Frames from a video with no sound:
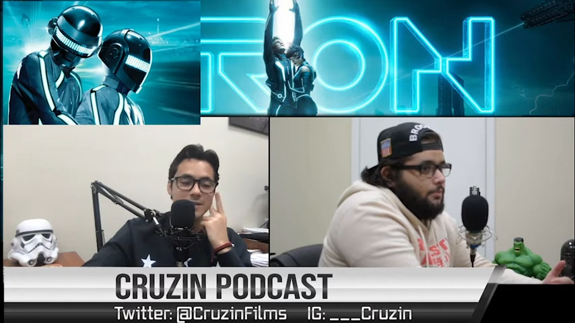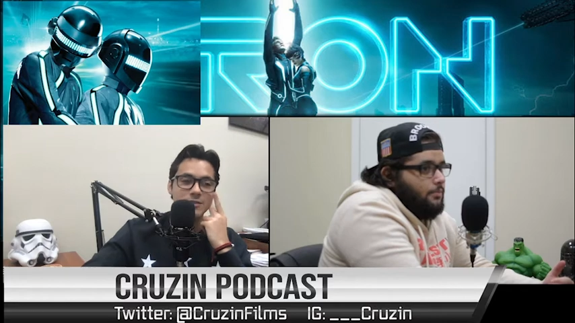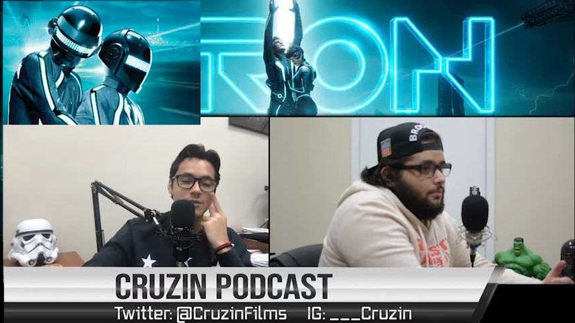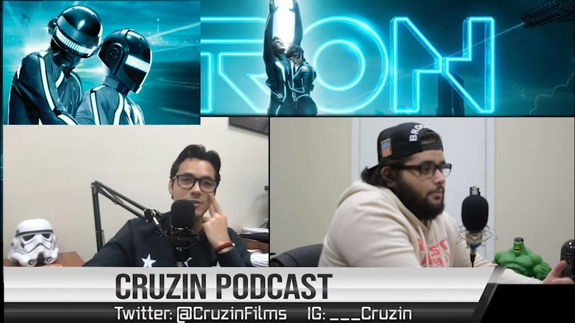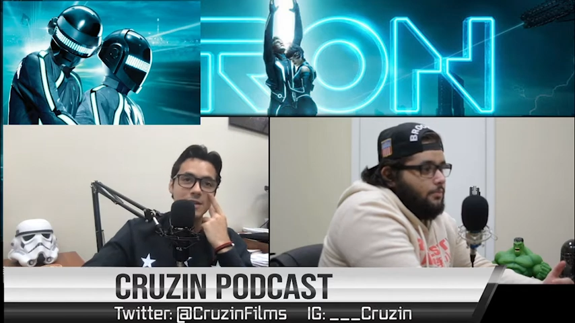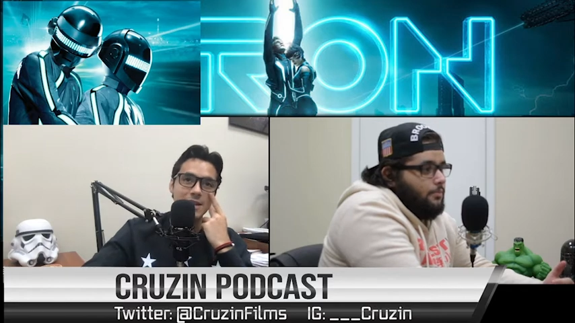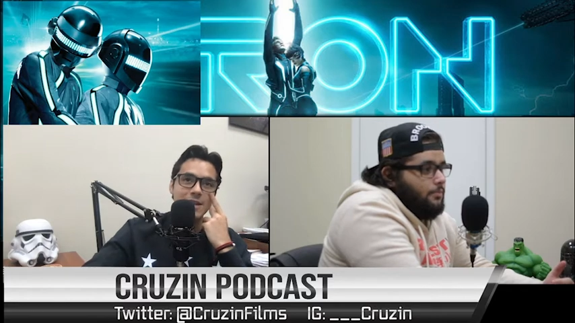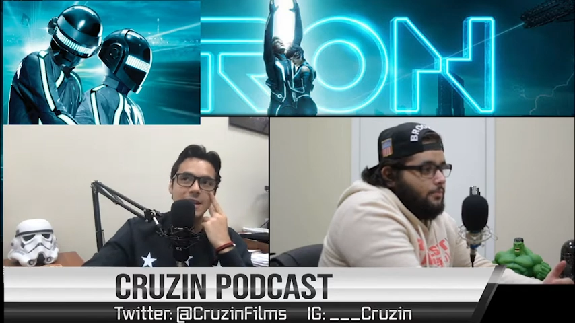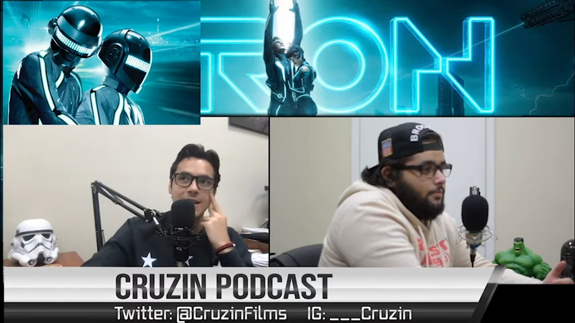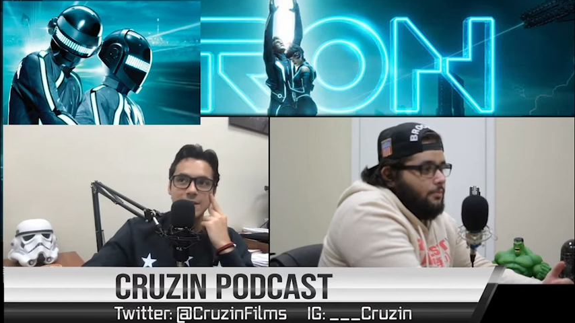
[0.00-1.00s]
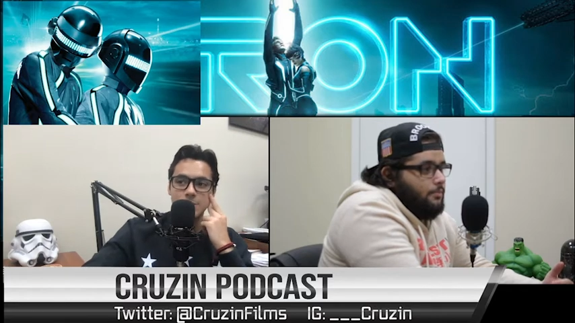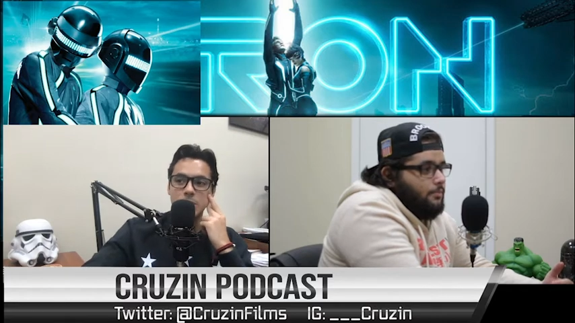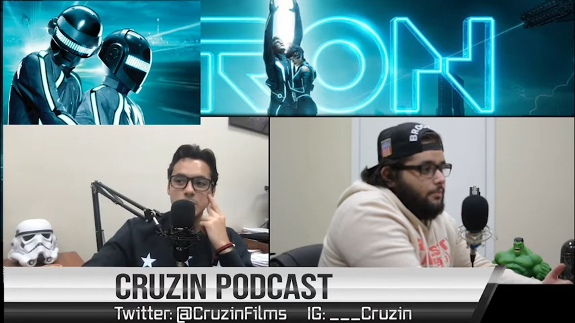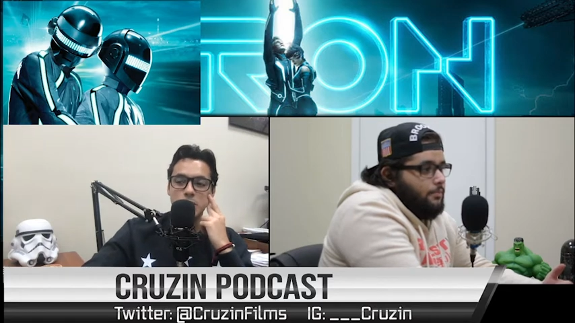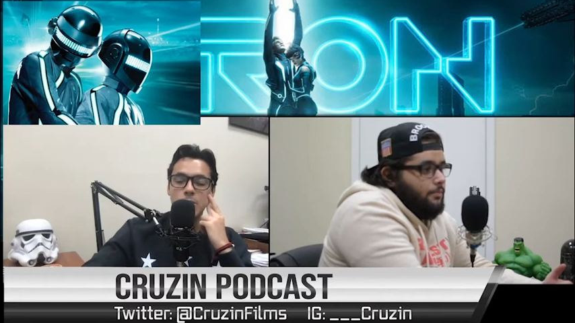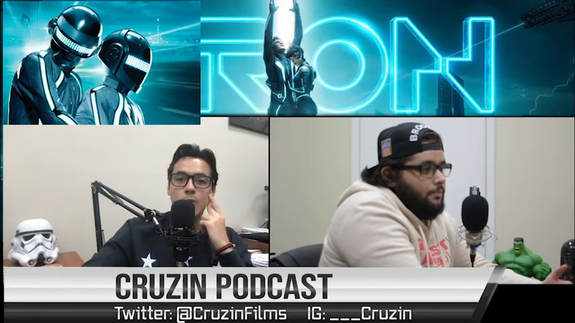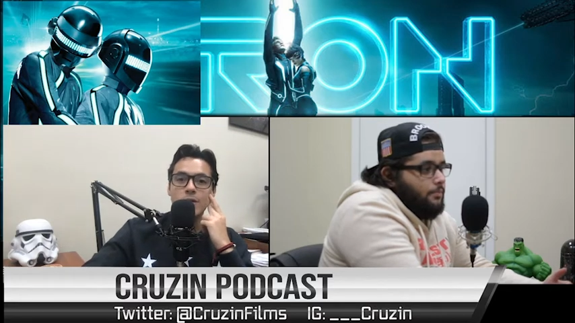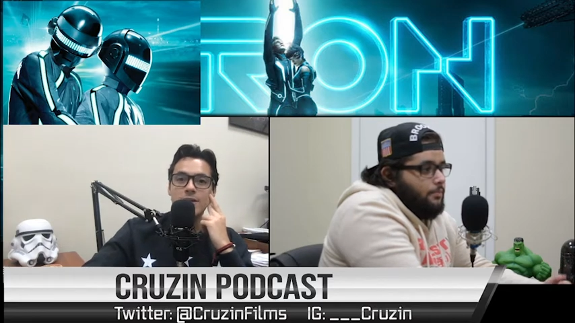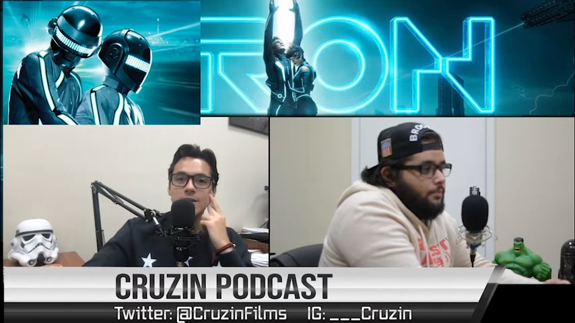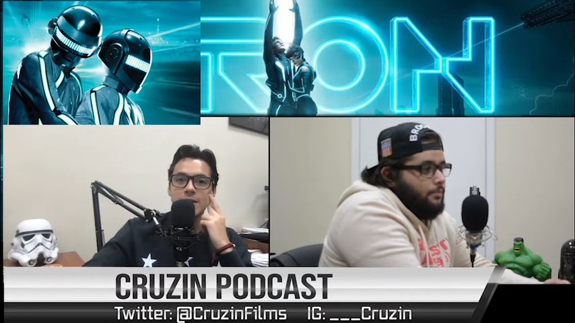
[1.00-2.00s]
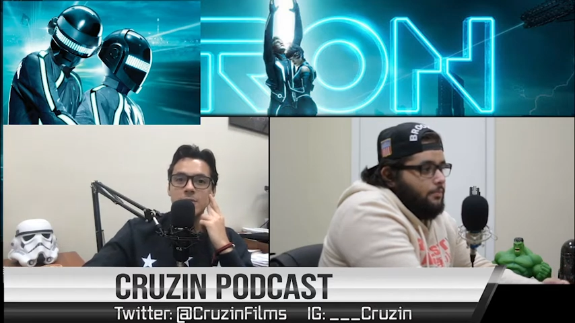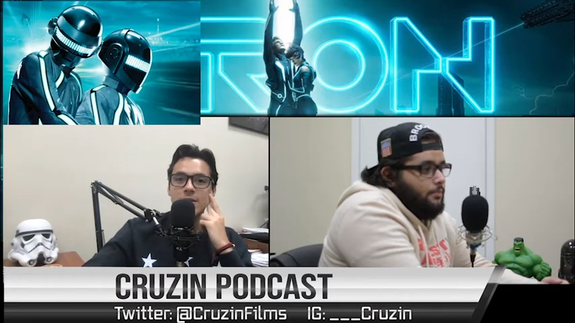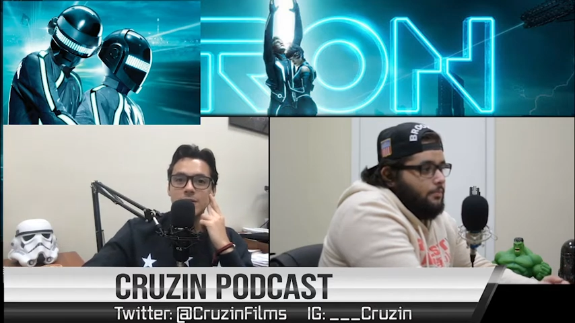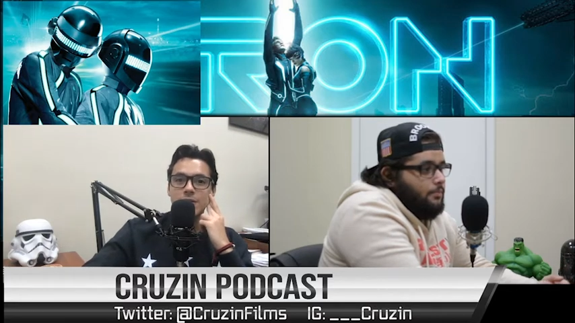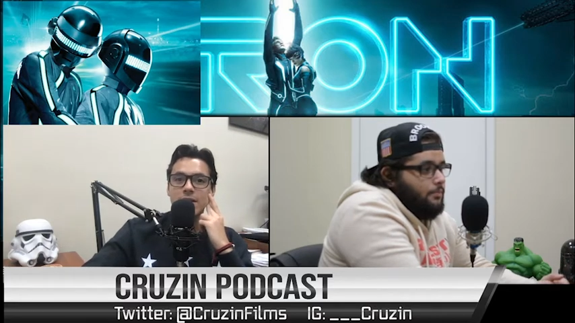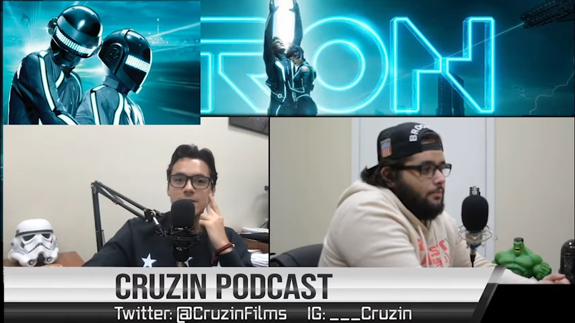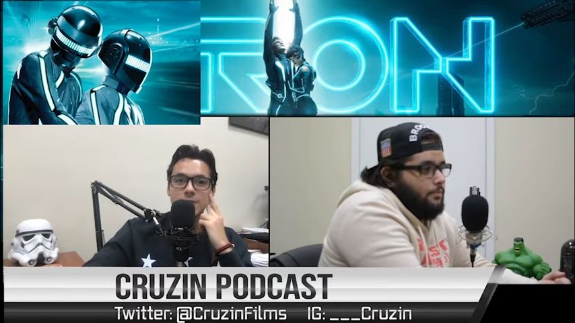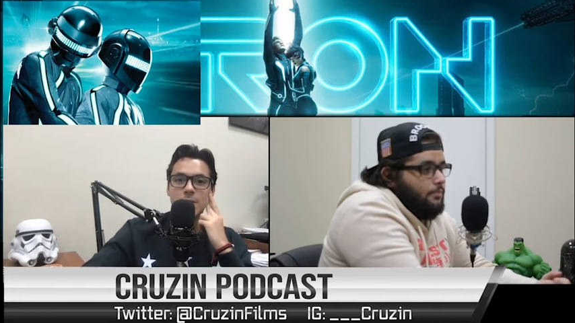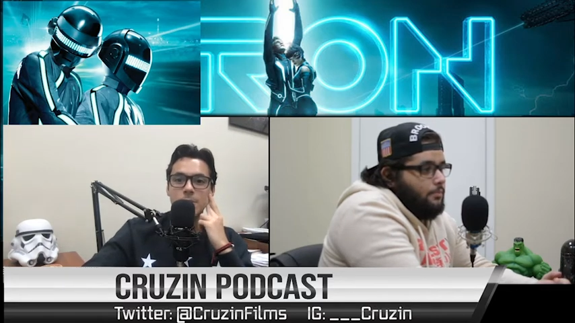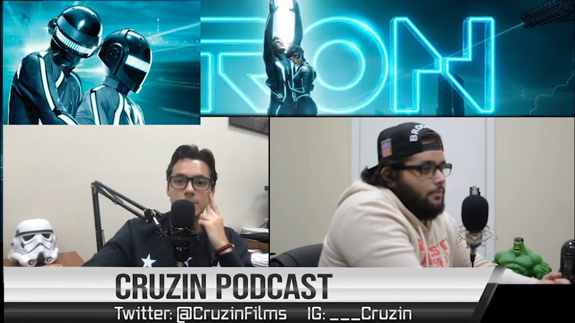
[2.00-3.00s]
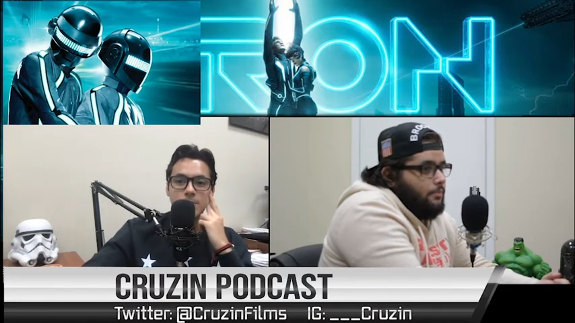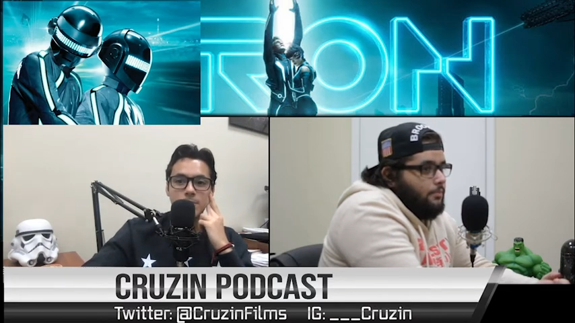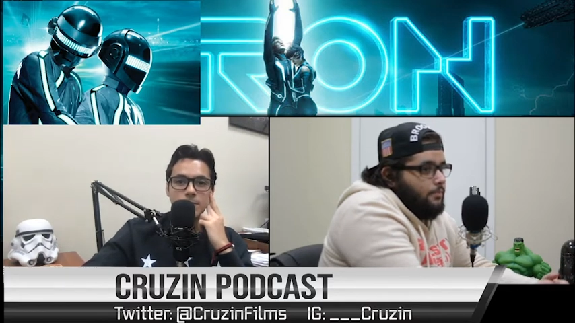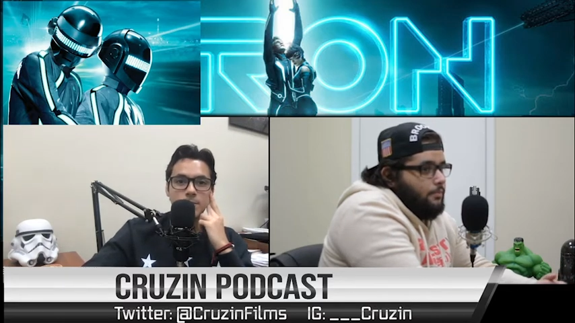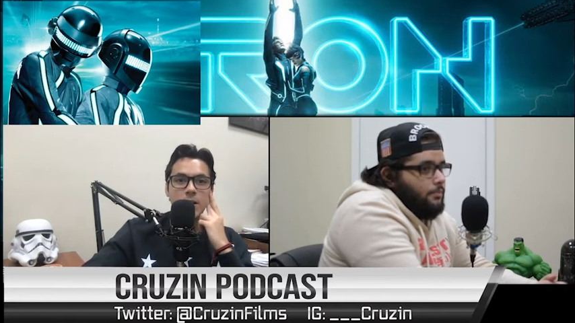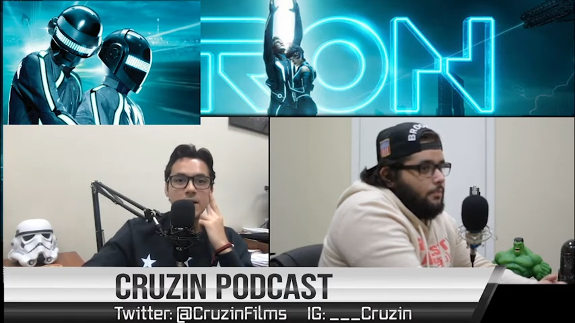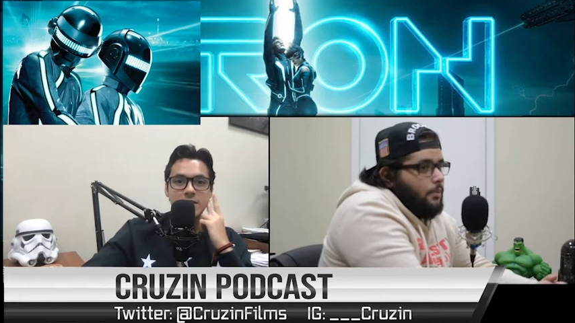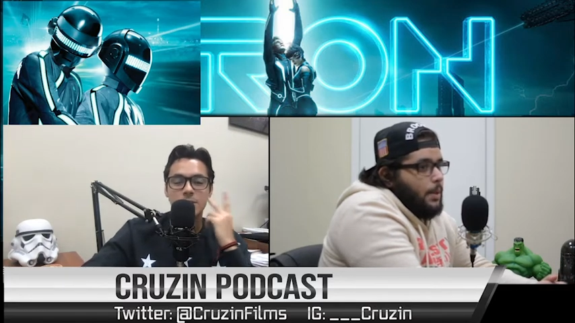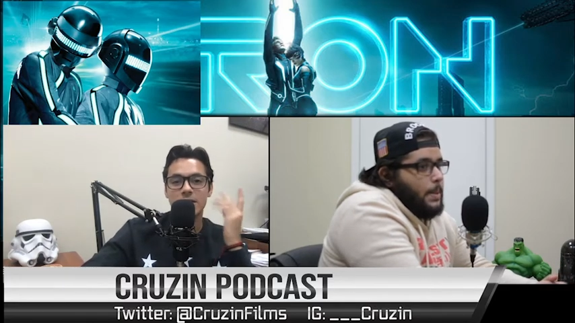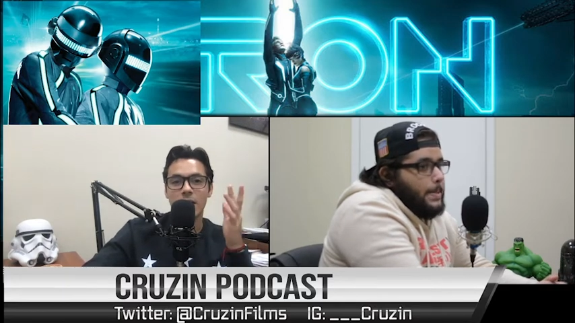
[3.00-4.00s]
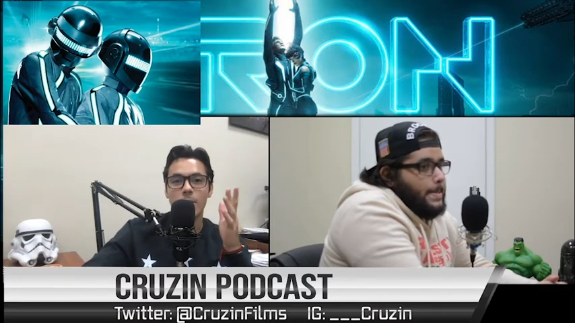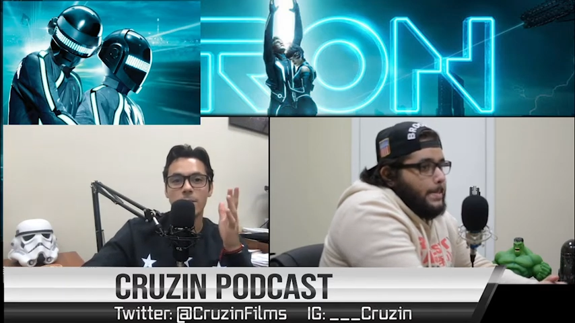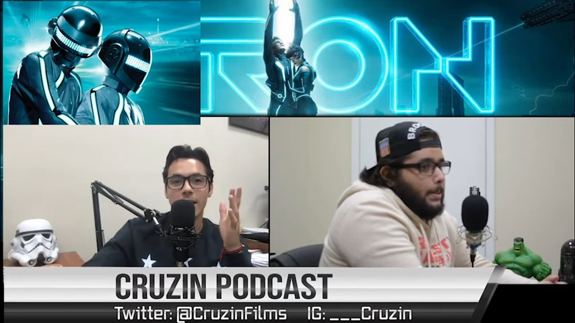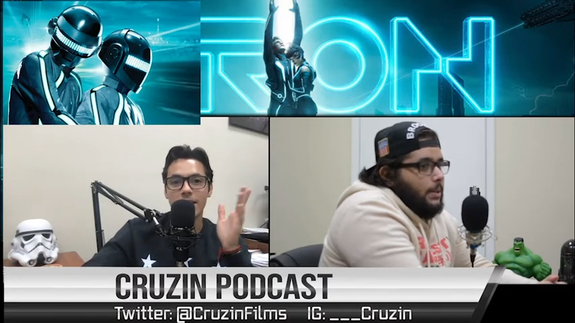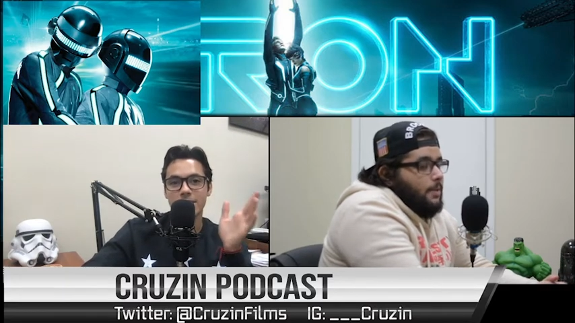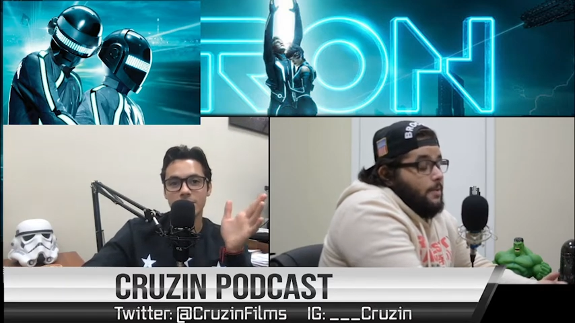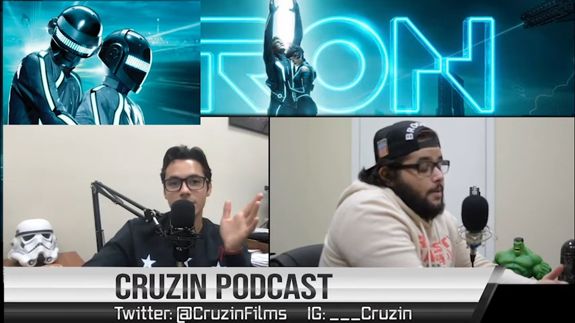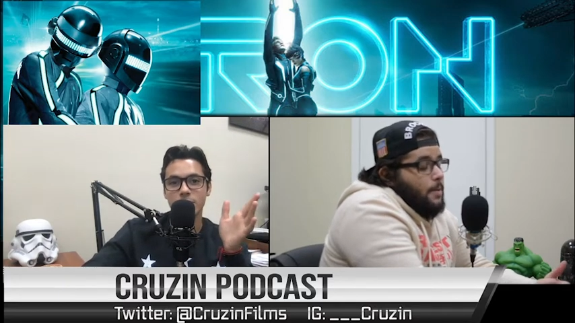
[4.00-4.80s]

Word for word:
Speaker 1: So people were more excited about the fact of them possibly coming back to